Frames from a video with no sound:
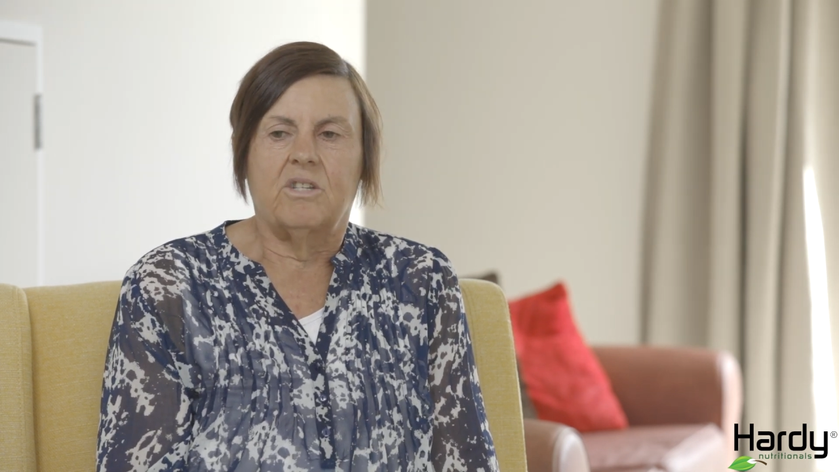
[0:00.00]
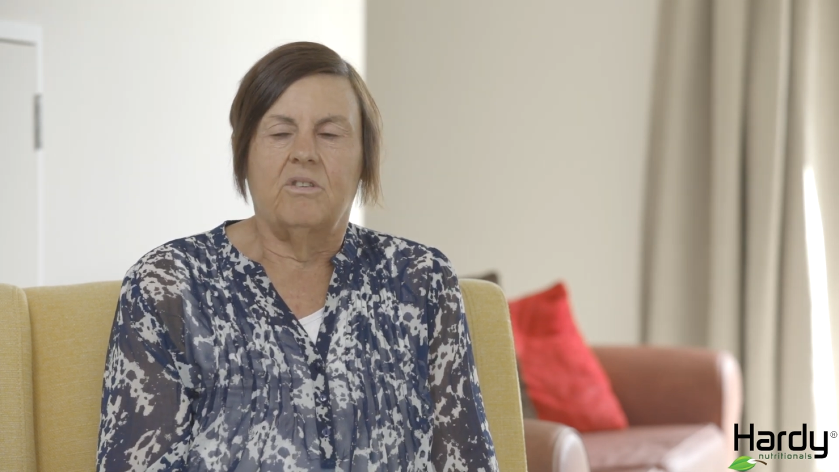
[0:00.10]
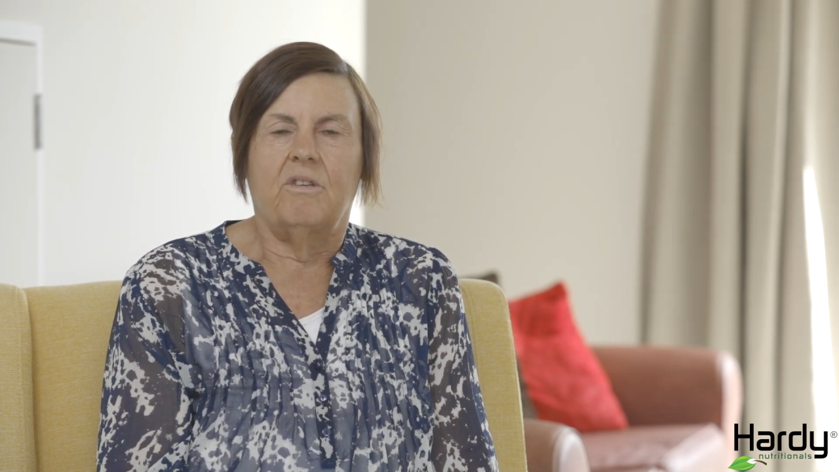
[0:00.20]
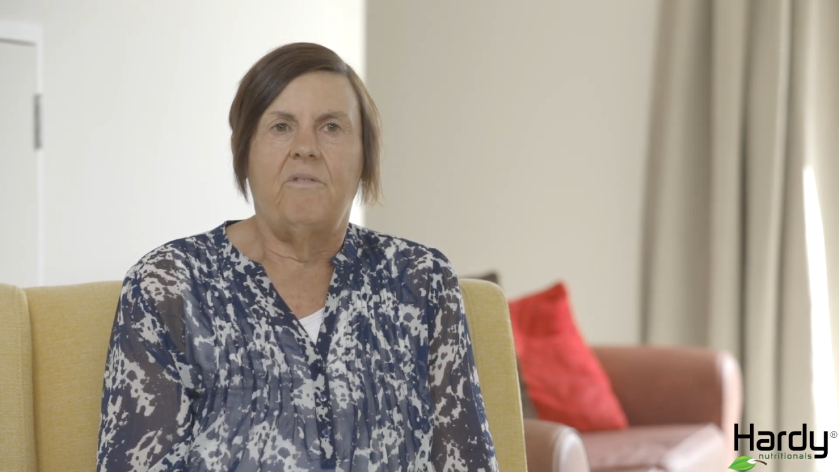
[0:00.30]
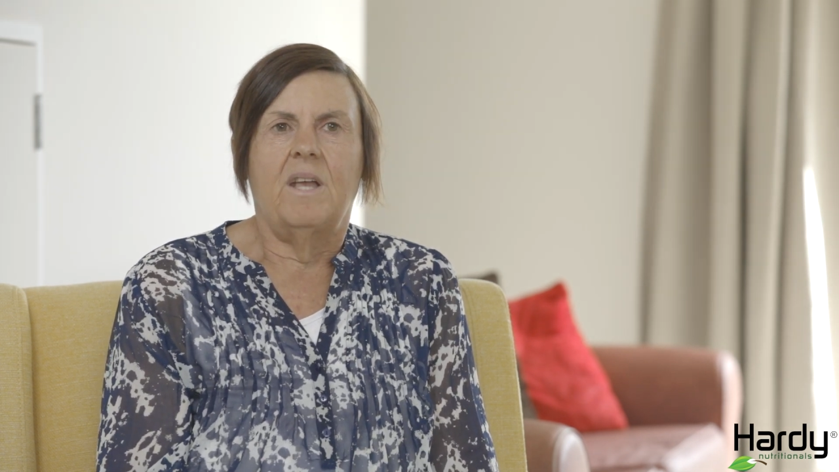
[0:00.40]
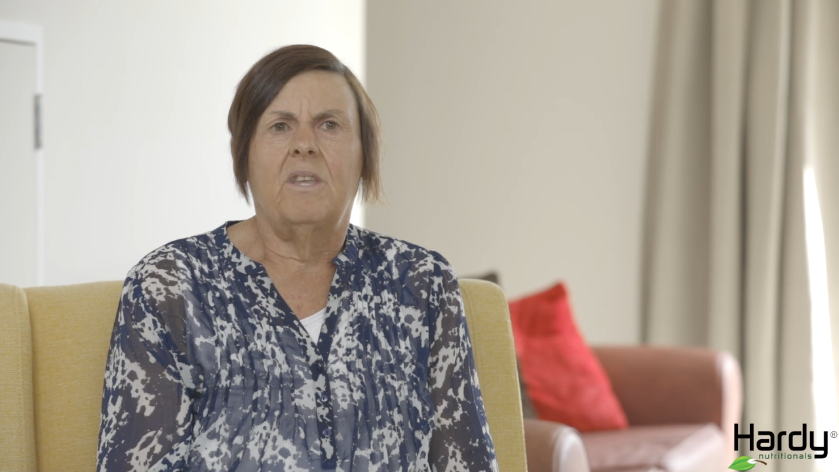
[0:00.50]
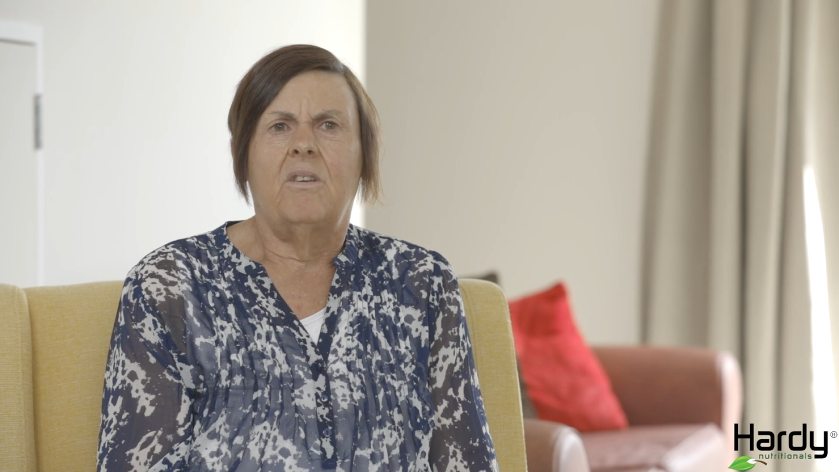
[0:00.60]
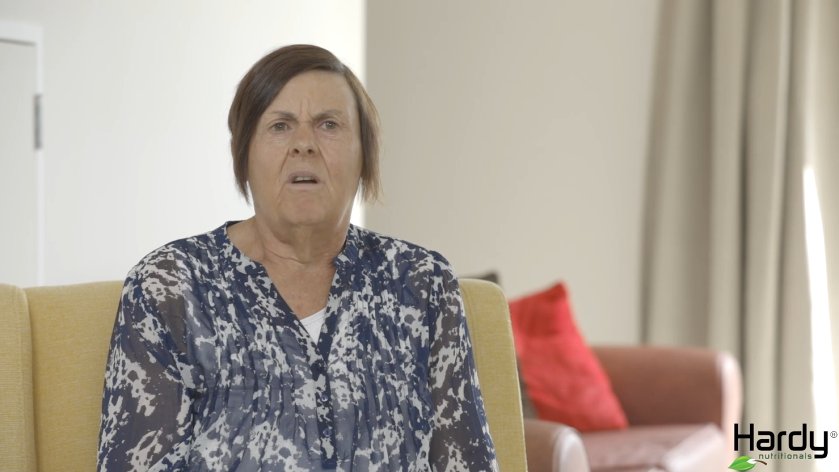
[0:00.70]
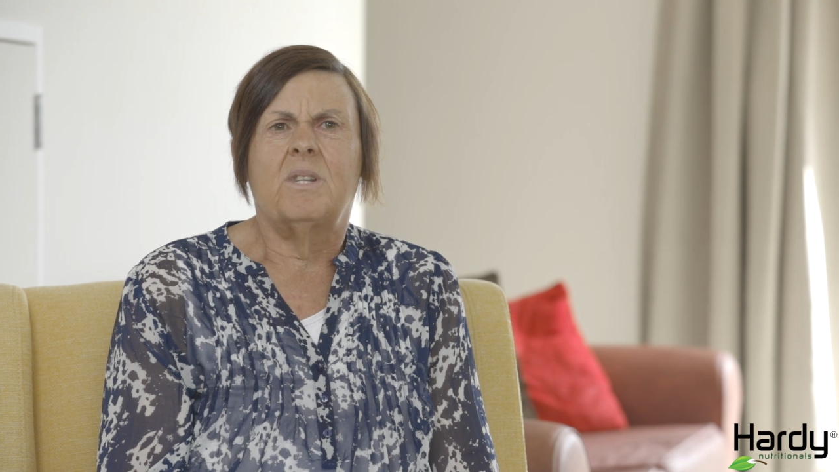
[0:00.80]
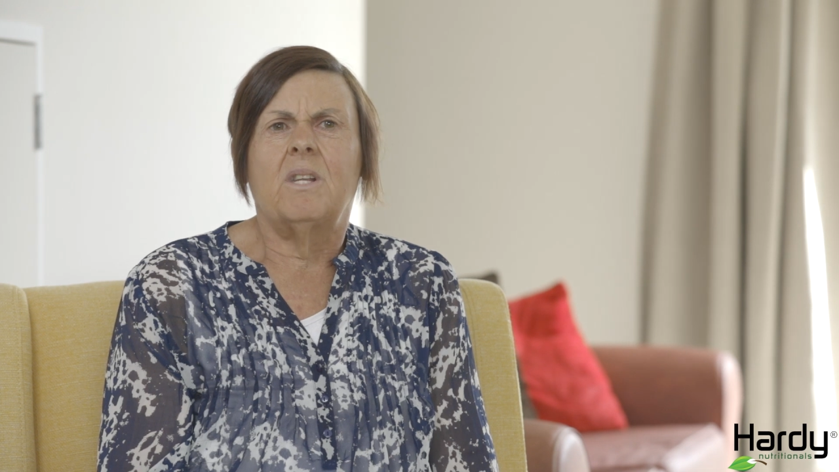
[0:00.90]
to the fact
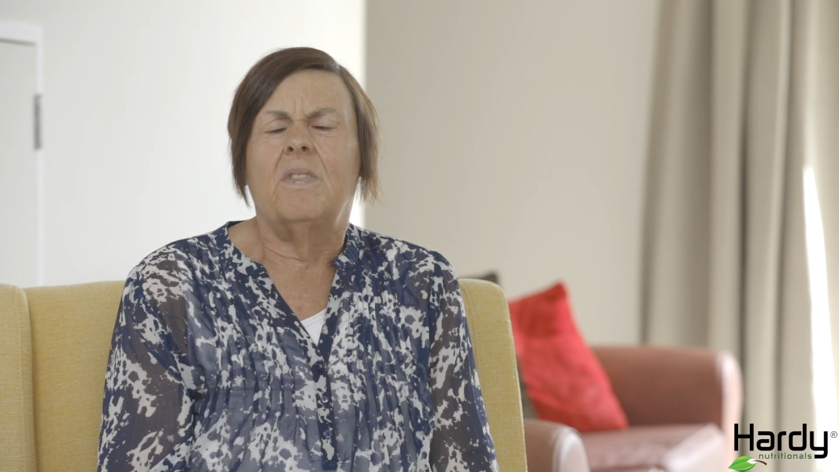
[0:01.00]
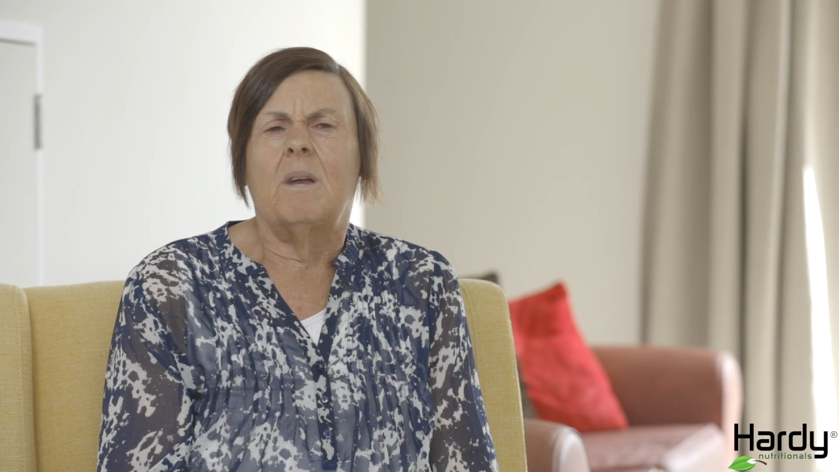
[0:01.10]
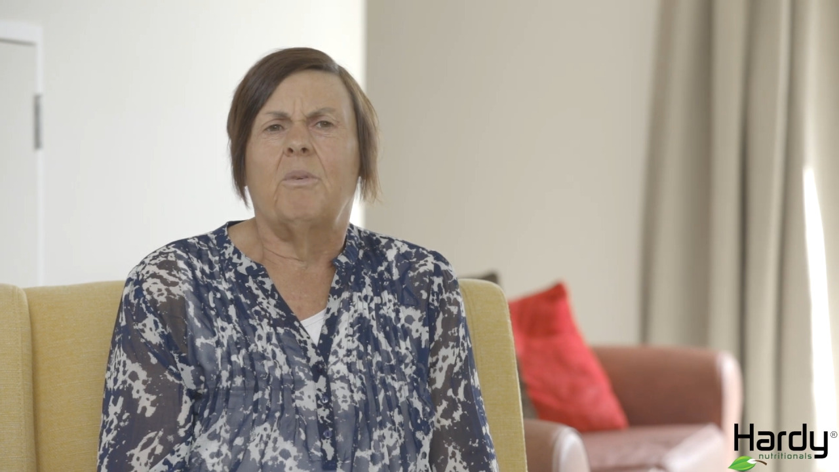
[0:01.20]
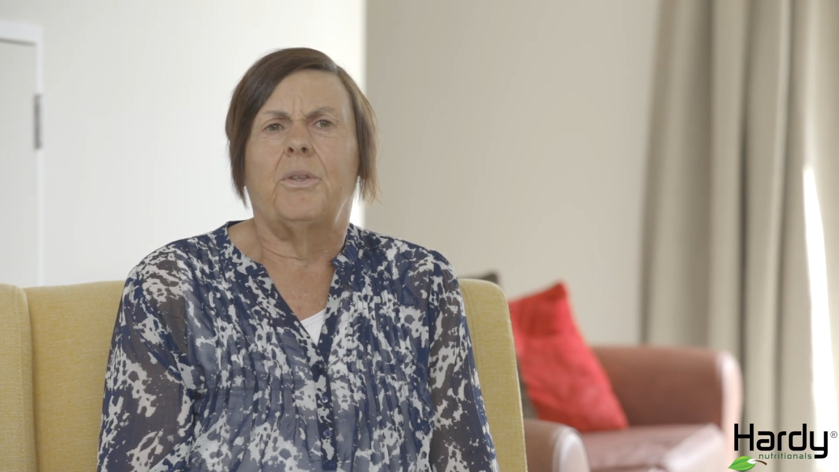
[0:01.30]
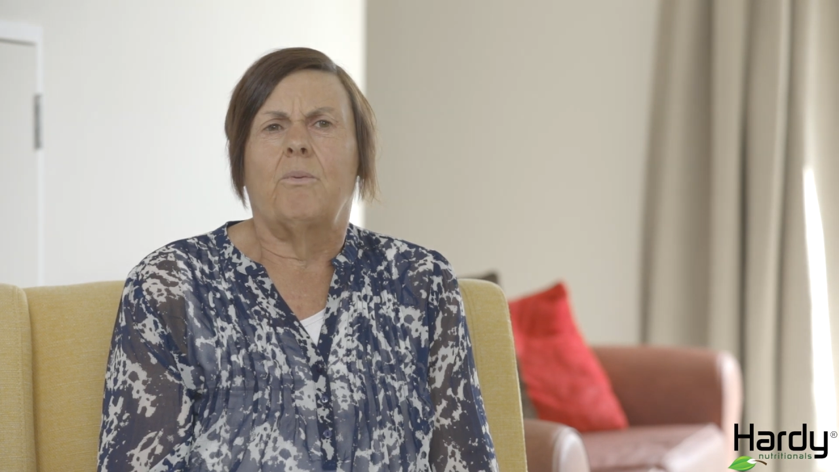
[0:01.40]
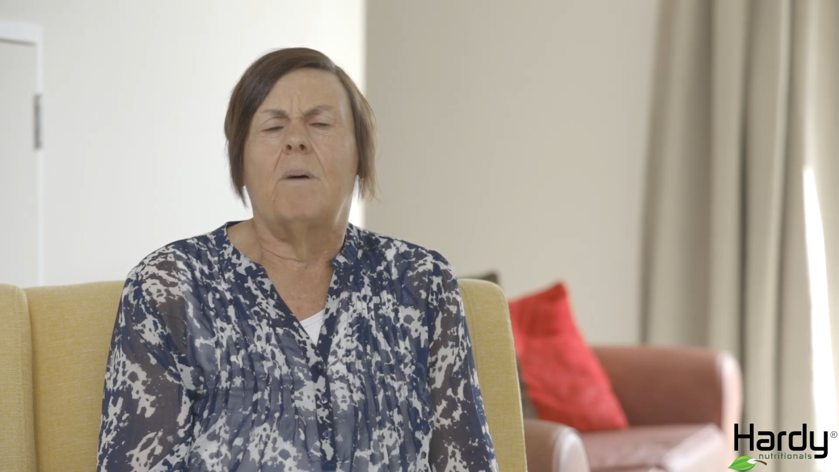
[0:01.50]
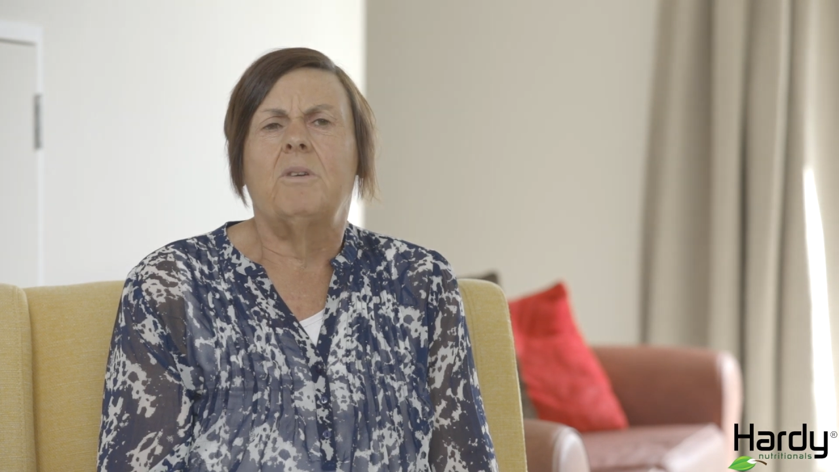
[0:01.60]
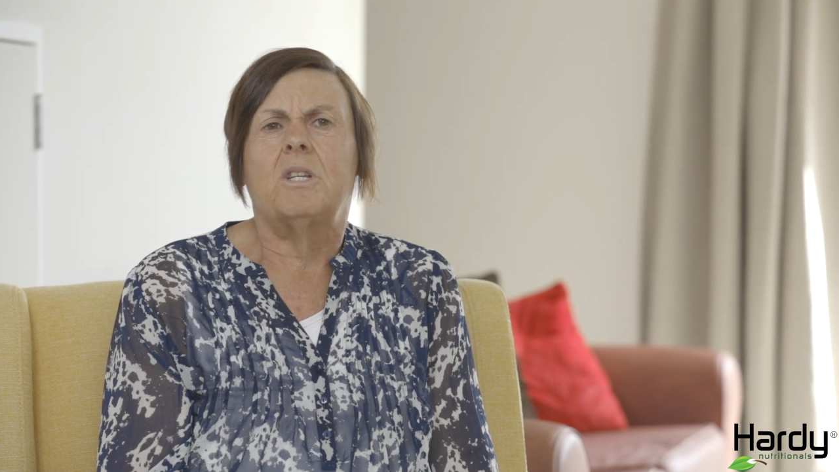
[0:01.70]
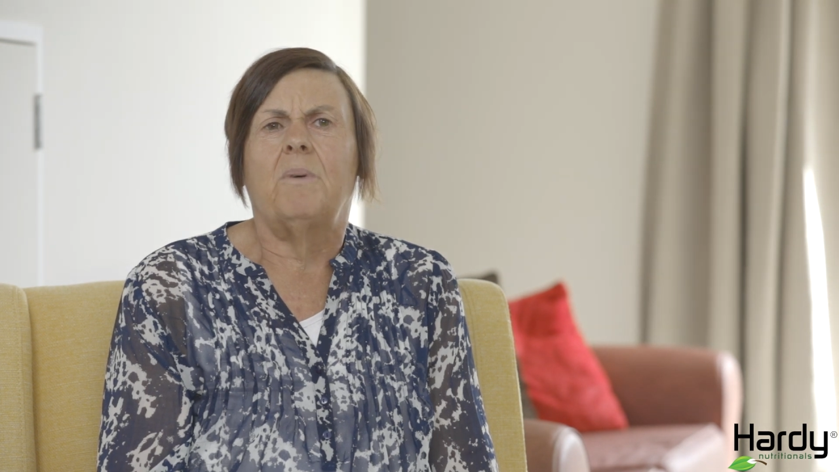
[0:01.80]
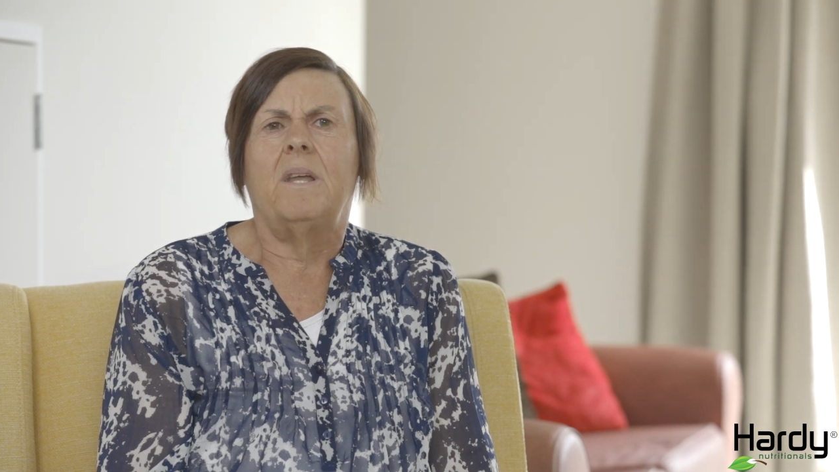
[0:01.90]
that I was like that with the
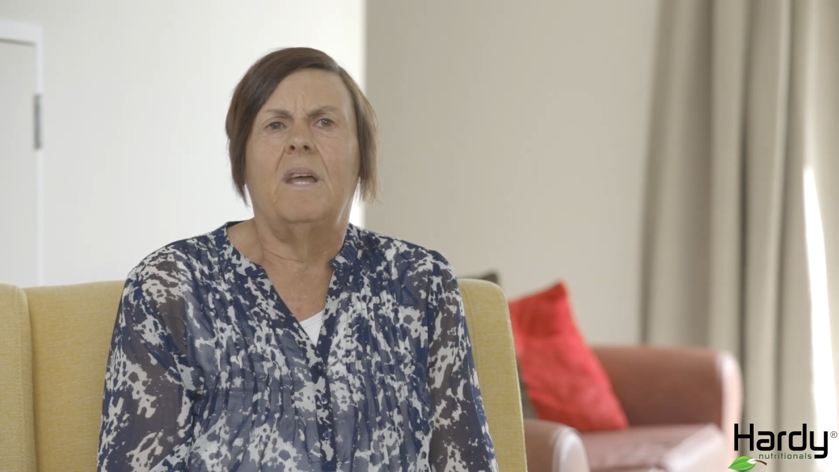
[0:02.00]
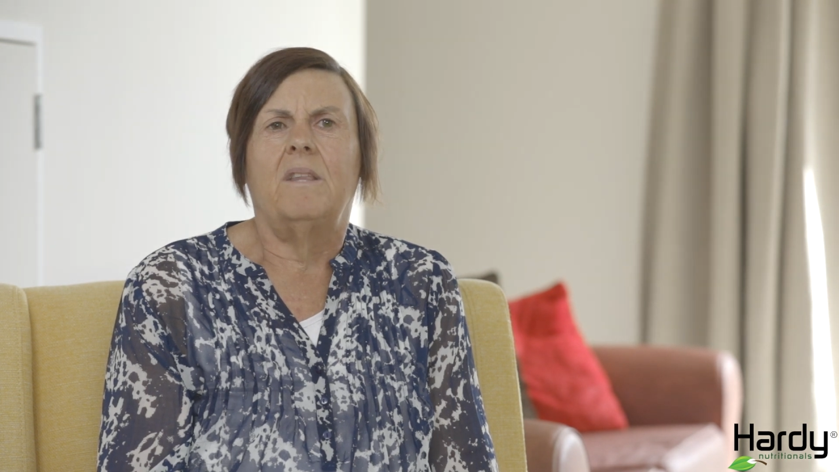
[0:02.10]
rubbish bin,